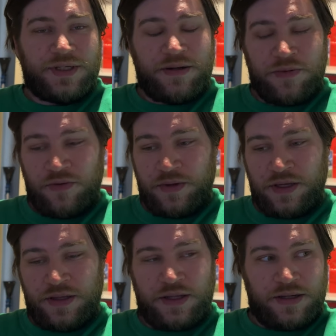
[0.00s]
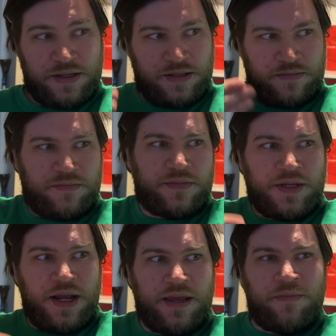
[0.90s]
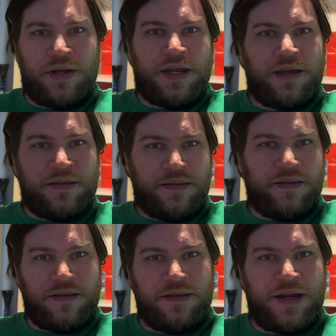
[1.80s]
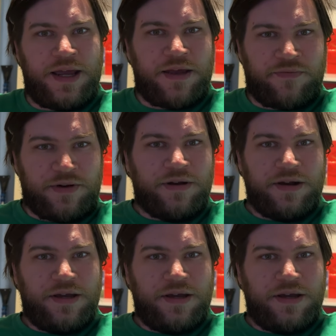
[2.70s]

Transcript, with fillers: And I'm hoping that today, Monday, the day after,